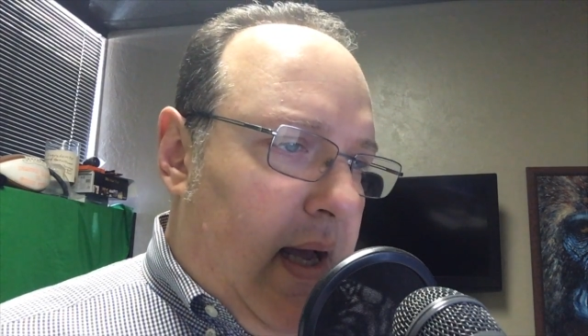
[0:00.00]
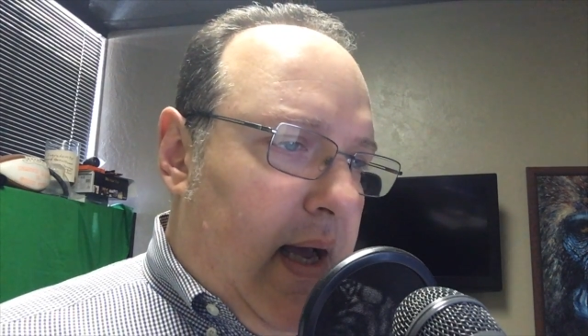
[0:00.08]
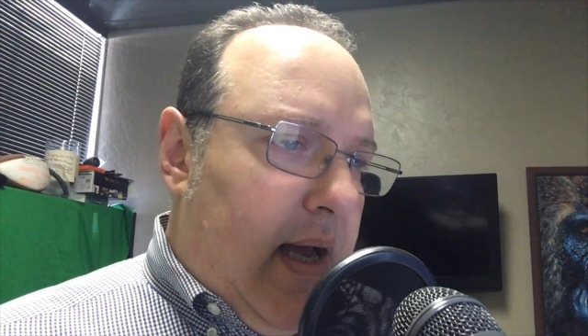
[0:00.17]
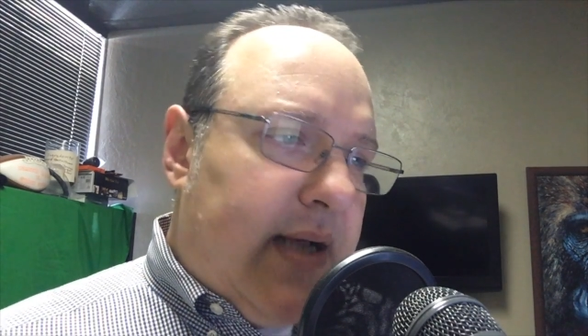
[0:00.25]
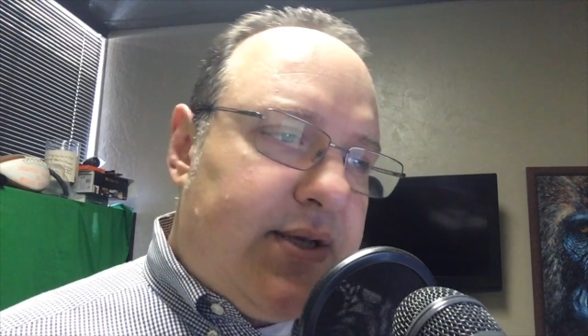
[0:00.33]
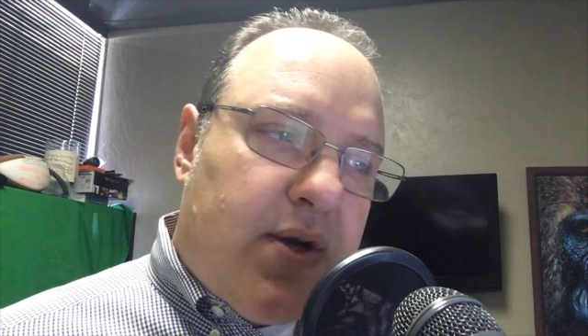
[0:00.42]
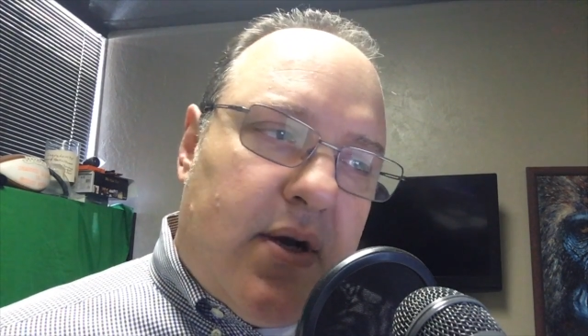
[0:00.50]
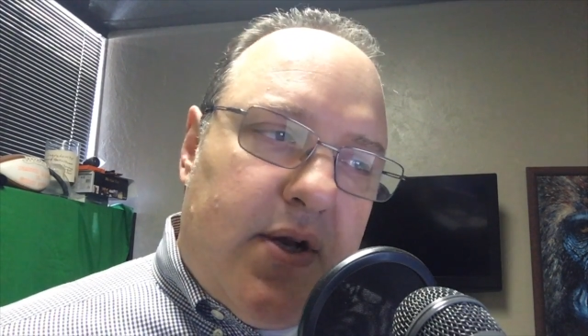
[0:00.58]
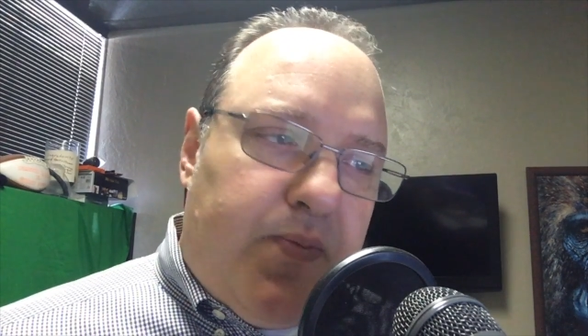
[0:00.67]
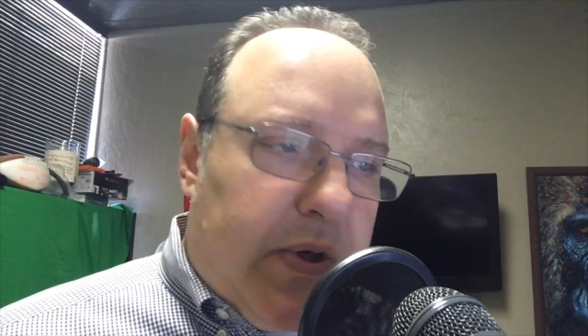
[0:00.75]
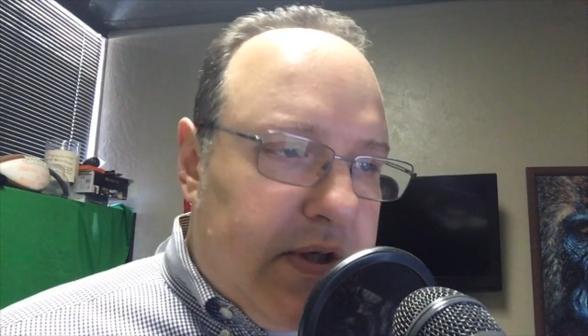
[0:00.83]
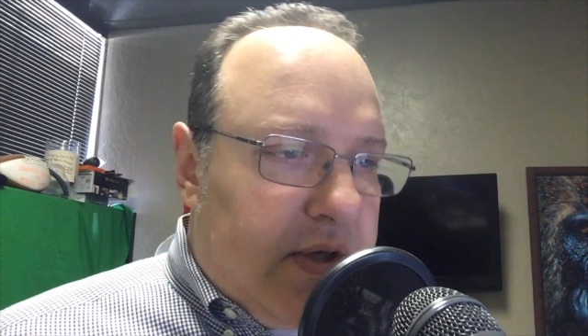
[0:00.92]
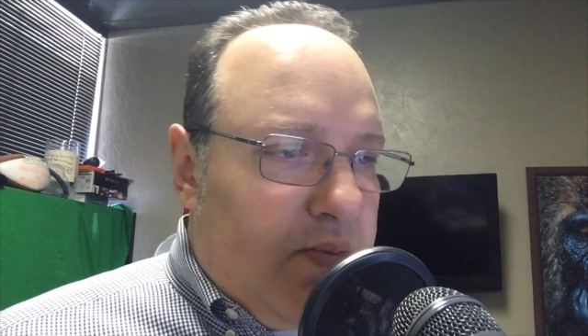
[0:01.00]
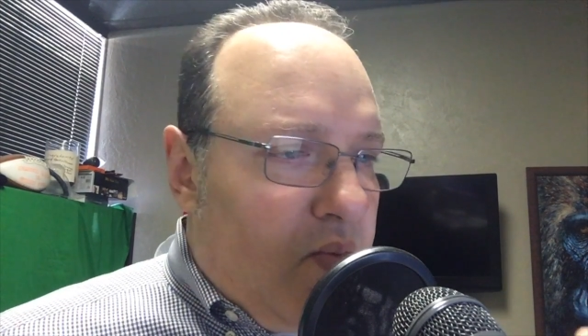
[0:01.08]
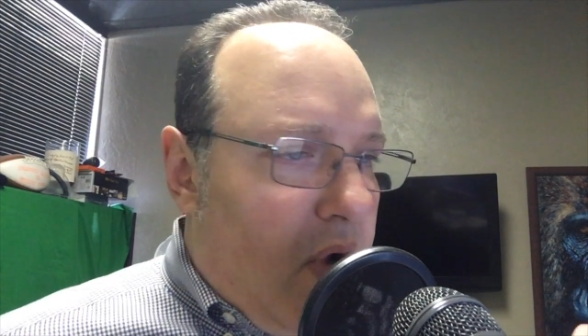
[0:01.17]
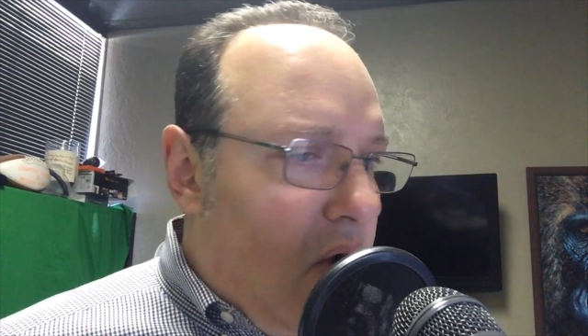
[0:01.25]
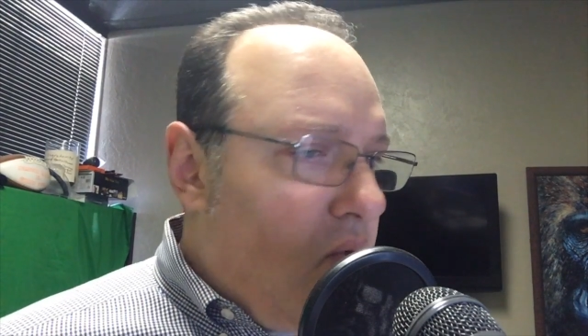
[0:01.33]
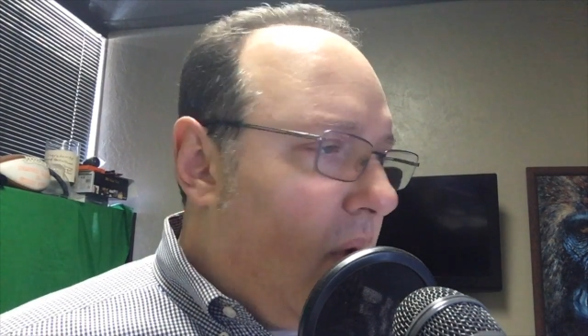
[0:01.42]
And I started to put
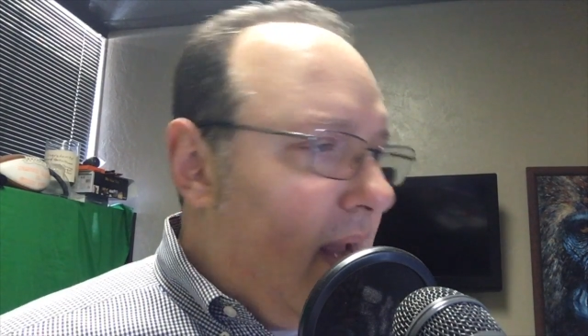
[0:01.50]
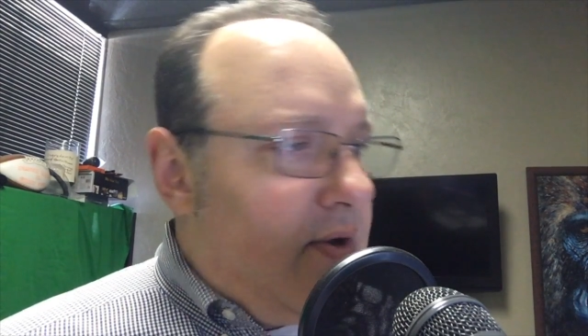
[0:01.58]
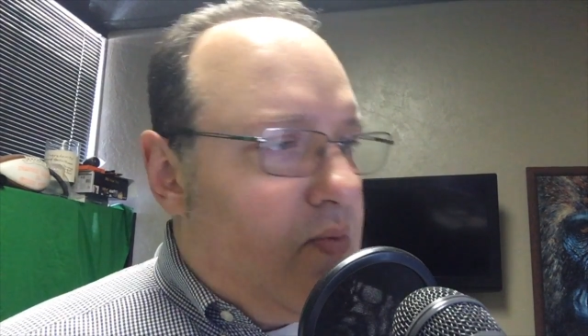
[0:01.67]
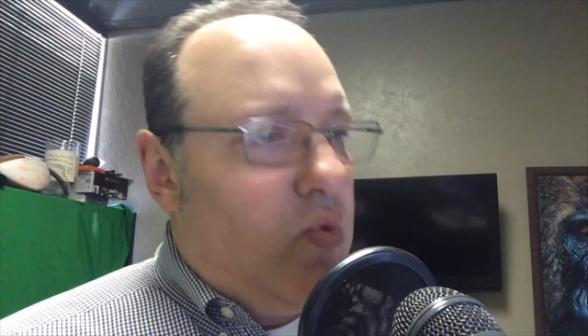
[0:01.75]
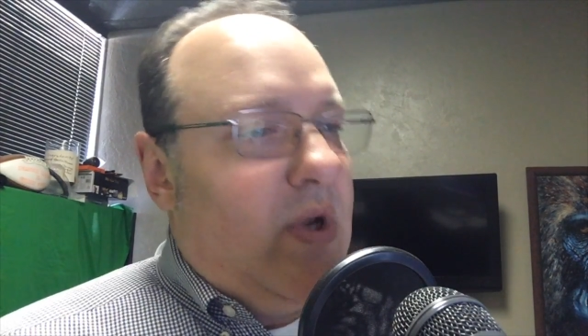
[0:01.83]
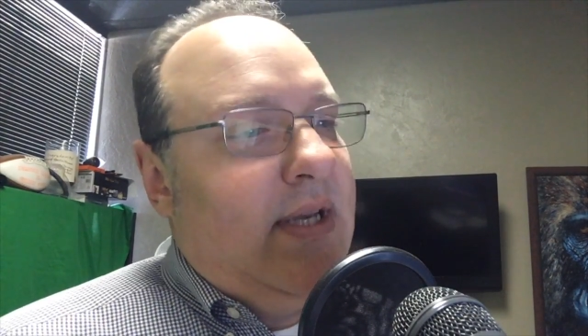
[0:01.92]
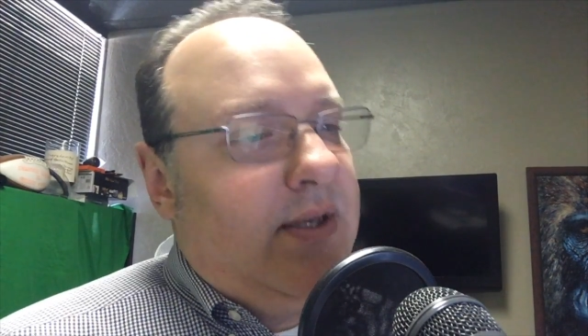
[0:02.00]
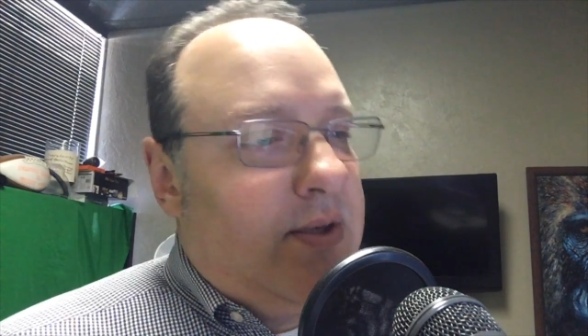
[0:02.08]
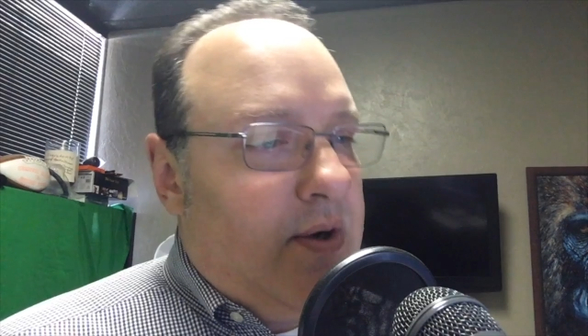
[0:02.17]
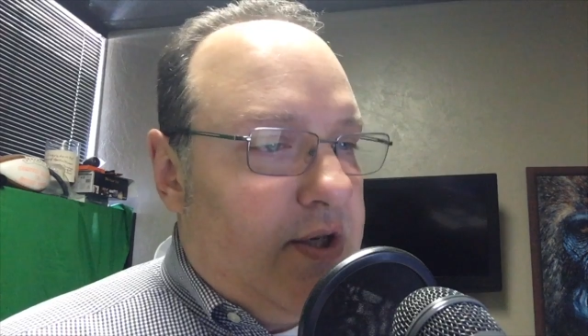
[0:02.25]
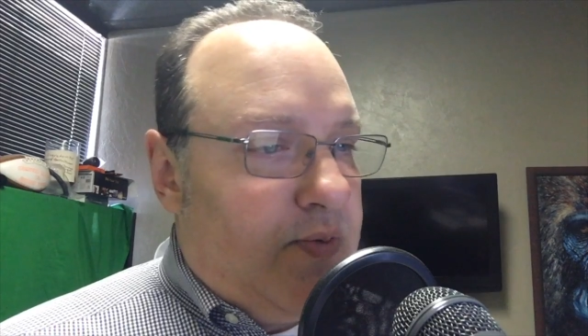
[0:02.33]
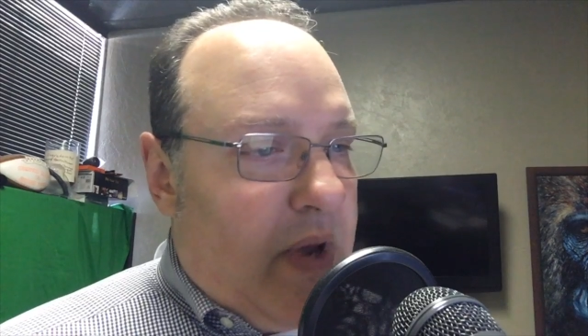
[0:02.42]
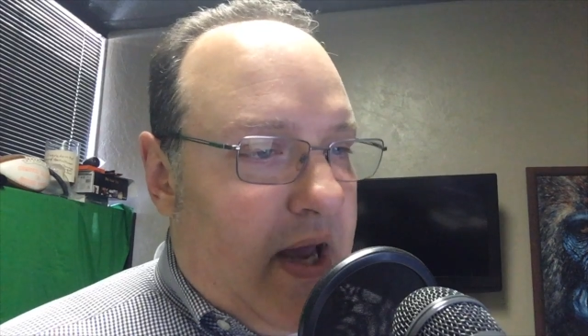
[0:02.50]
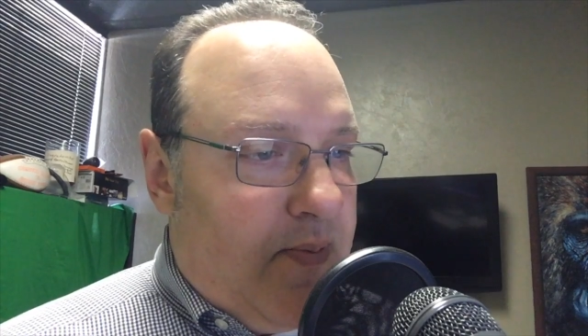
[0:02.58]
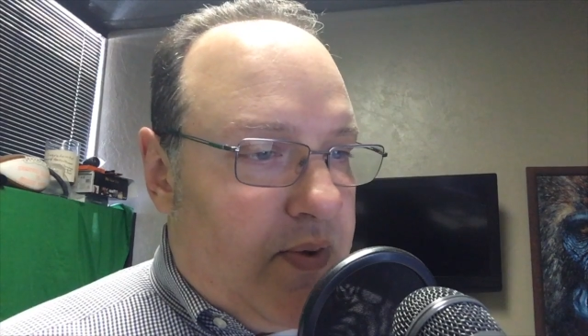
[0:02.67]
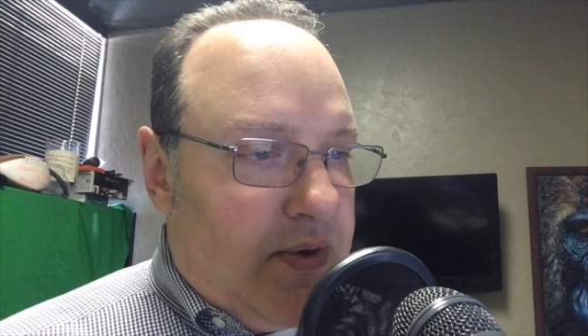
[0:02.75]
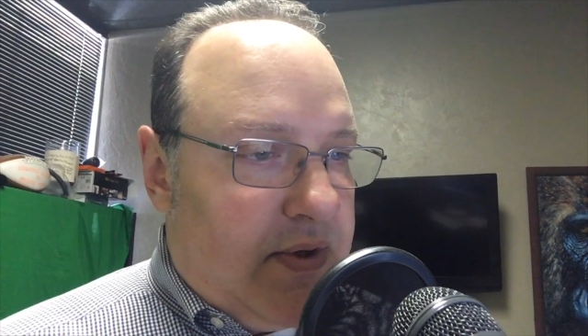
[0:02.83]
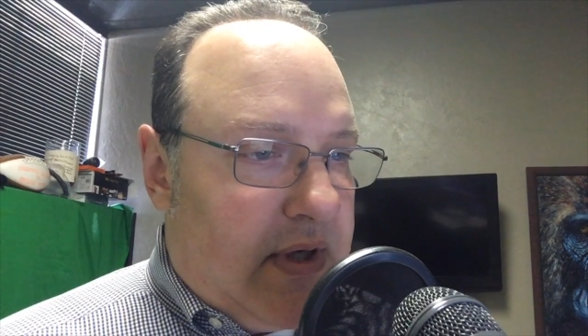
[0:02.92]
some random research
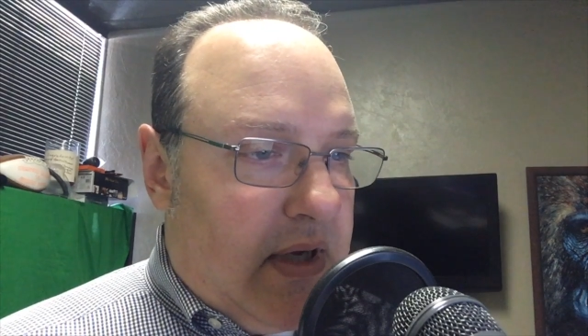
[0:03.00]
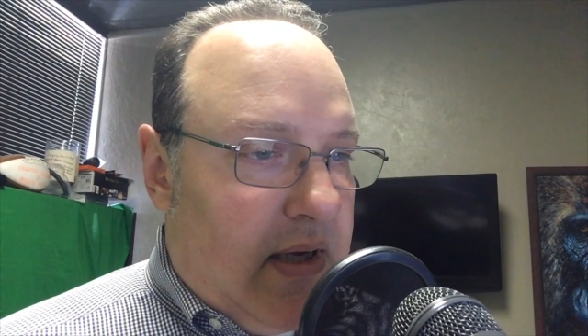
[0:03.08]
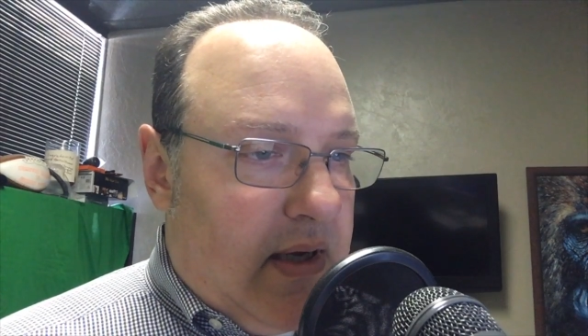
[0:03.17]
papers